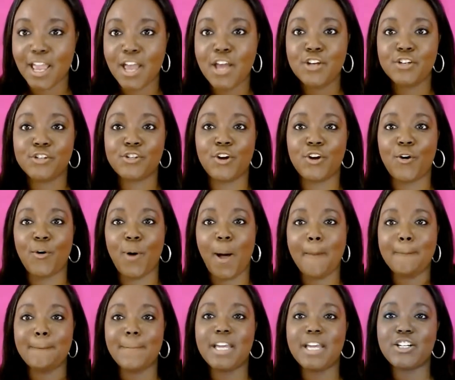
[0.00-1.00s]

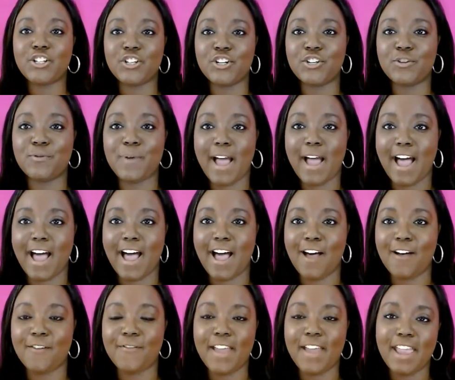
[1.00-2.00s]
So make sure you
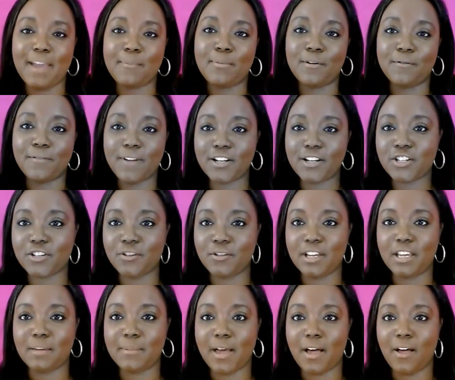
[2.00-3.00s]
have a professional
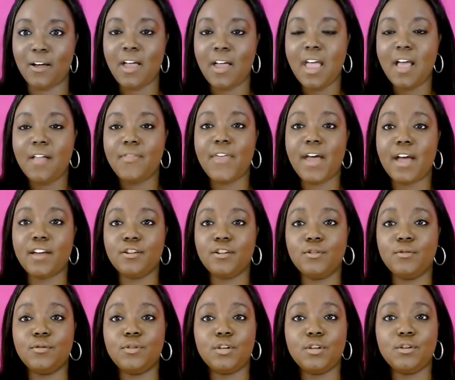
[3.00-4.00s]
email that
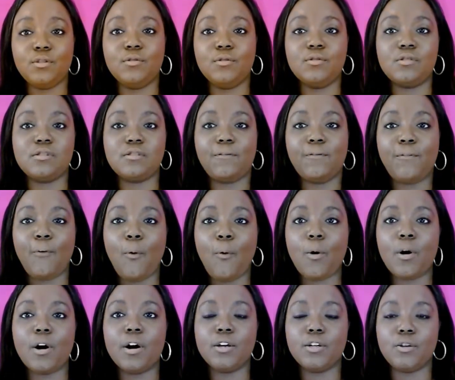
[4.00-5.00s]
you use
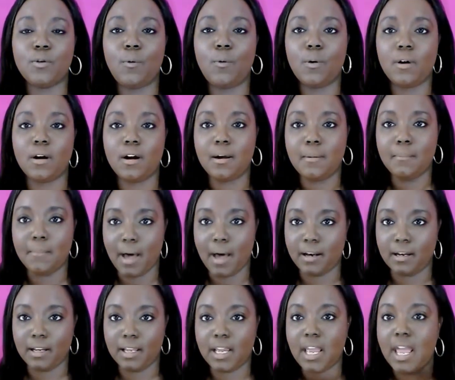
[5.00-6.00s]
for your
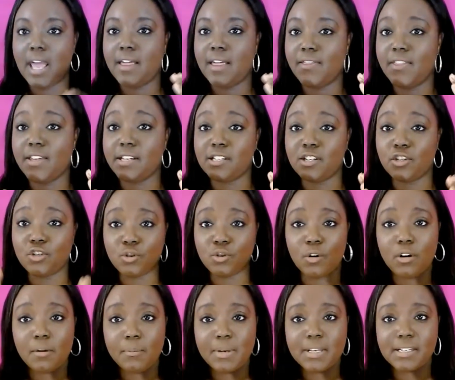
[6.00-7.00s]
modeling. This is
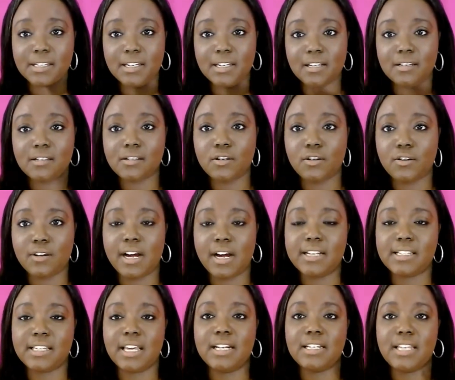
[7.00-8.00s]
your business, so you
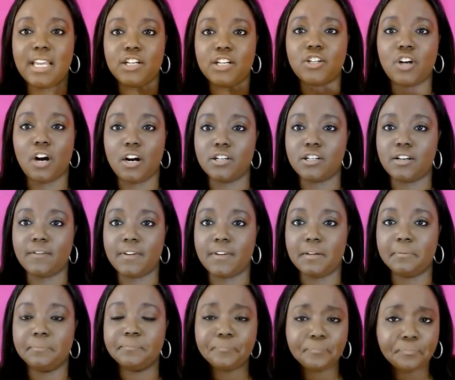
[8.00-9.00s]
guys got to take charge of
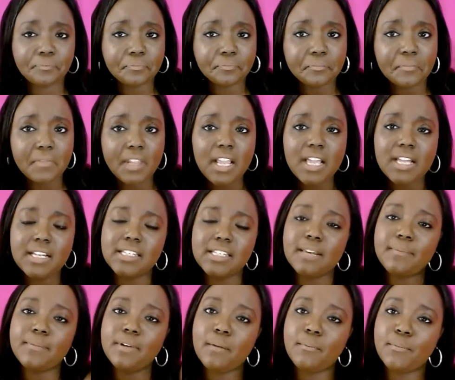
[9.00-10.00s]
it.
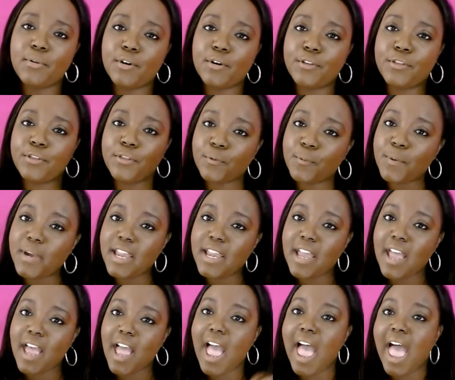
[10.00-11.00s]
Tip number
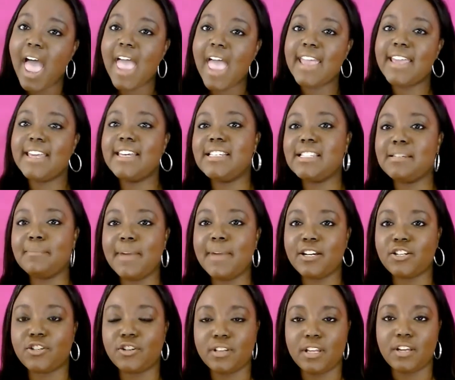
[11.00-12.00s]
3 is
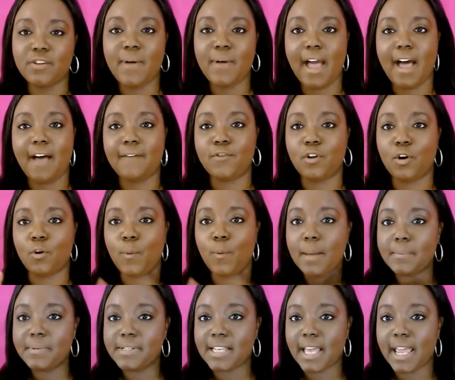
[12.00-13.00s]
make sure that you have your
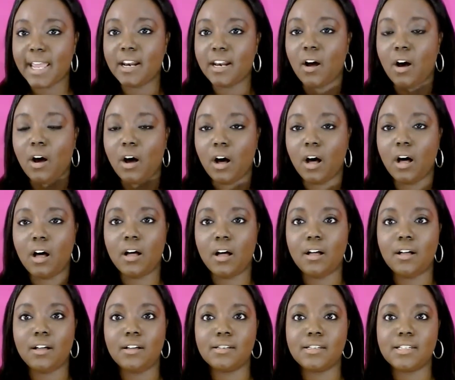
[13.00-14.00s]
website
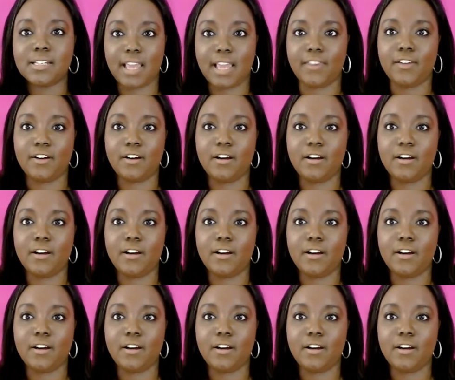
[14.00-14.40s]
all together.